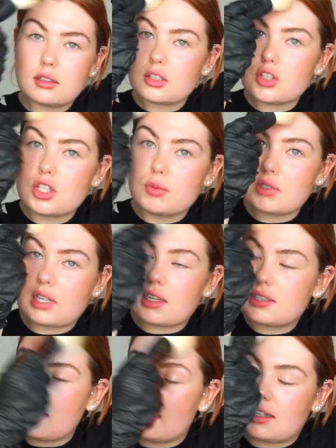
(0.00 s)
because she was like a
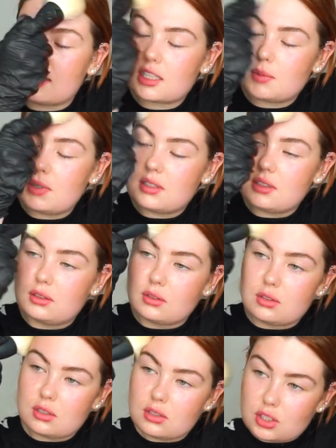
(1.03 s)
tanning expert in London,